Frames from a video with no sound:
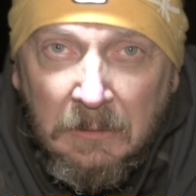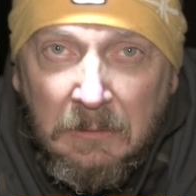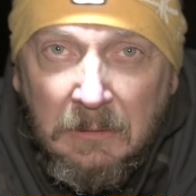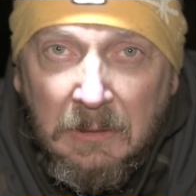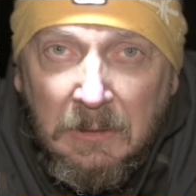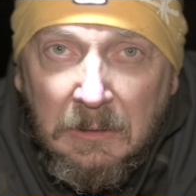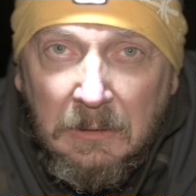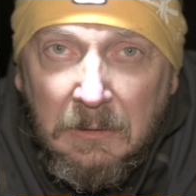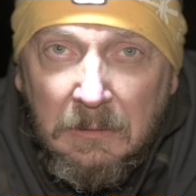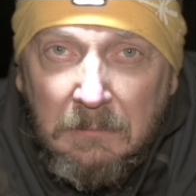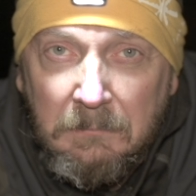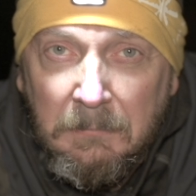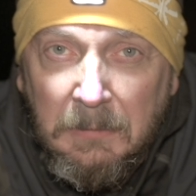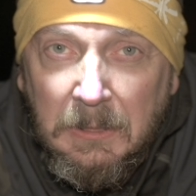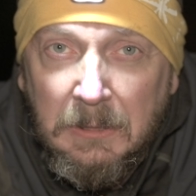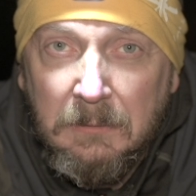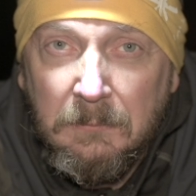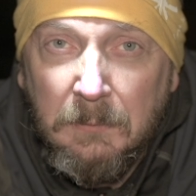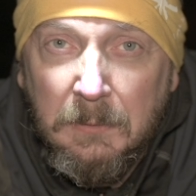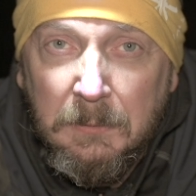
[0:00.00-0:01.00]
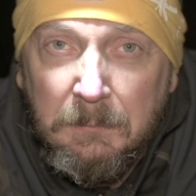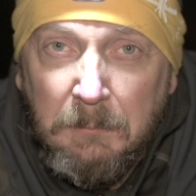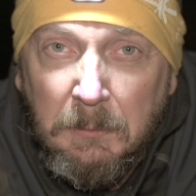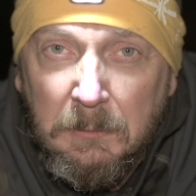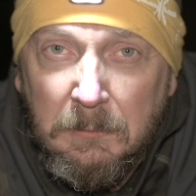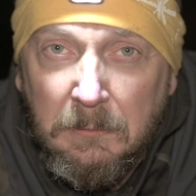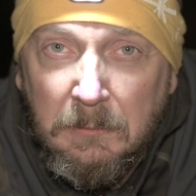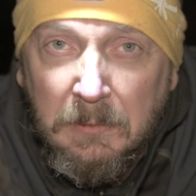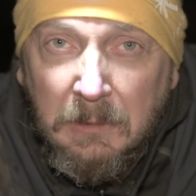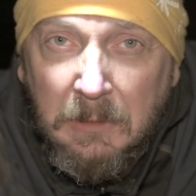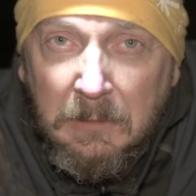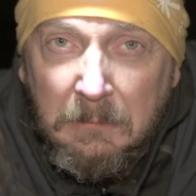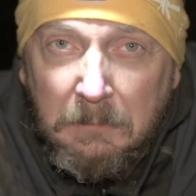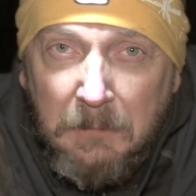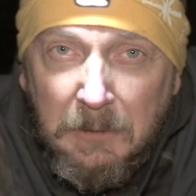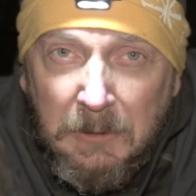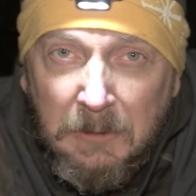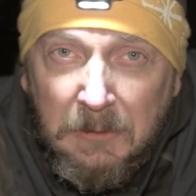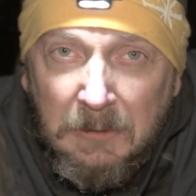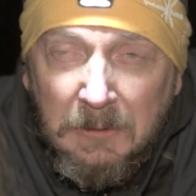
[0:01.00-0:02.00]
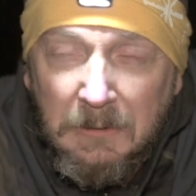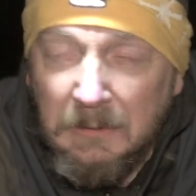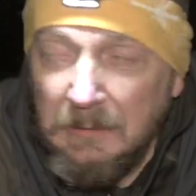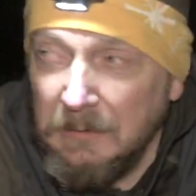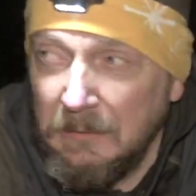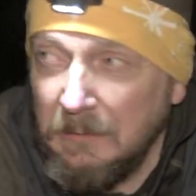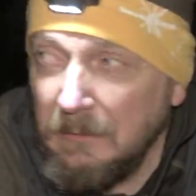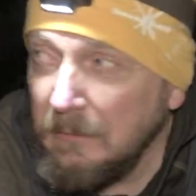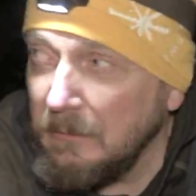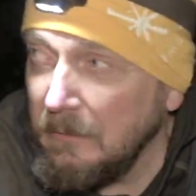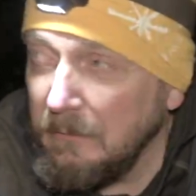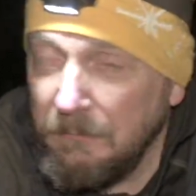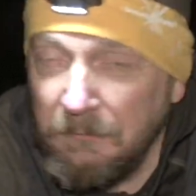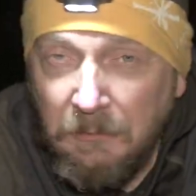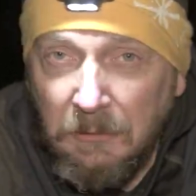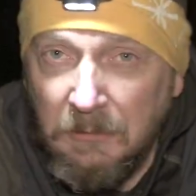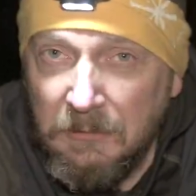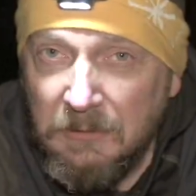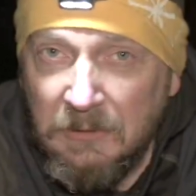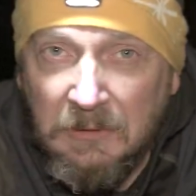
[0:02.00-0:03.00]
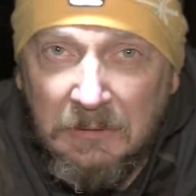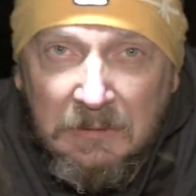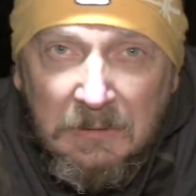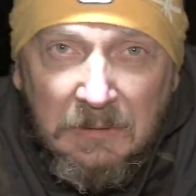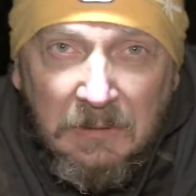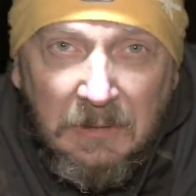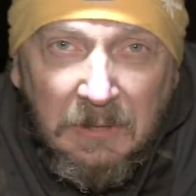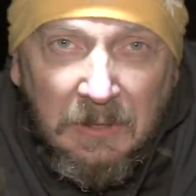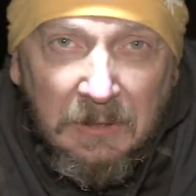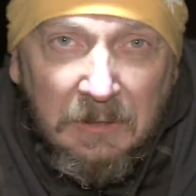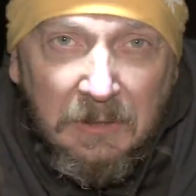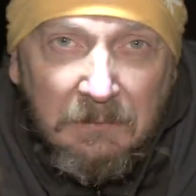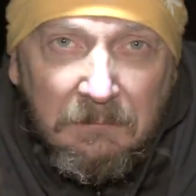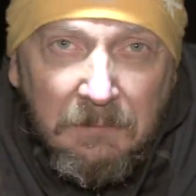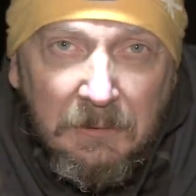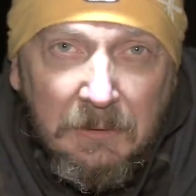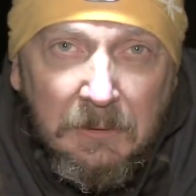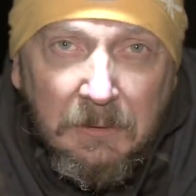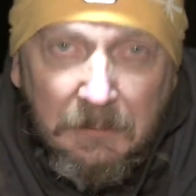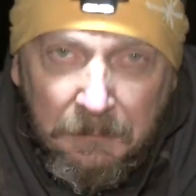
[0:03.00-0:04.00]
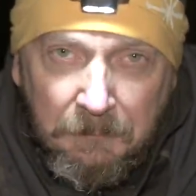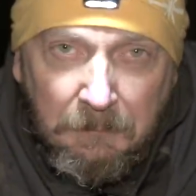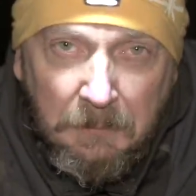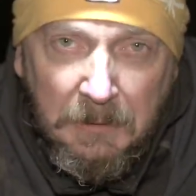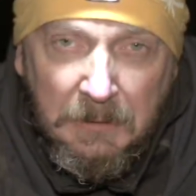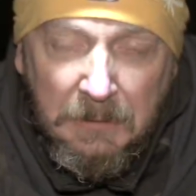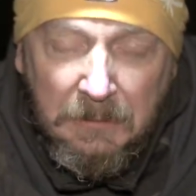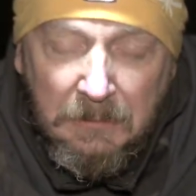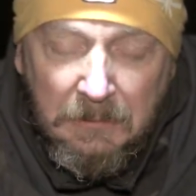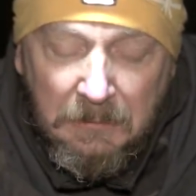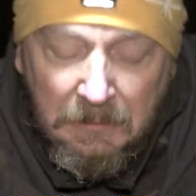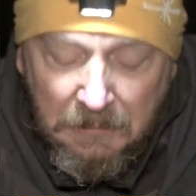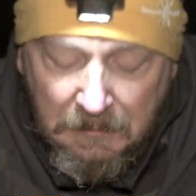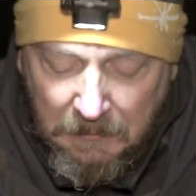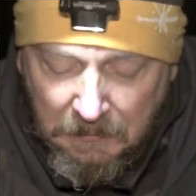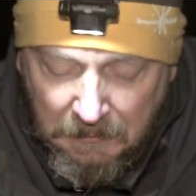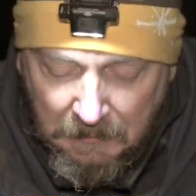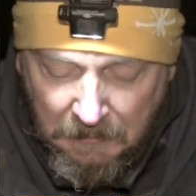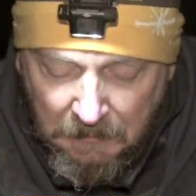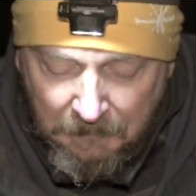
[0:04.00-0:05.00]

Okay, I'm done with the polar alignment. Not the fastest ever, but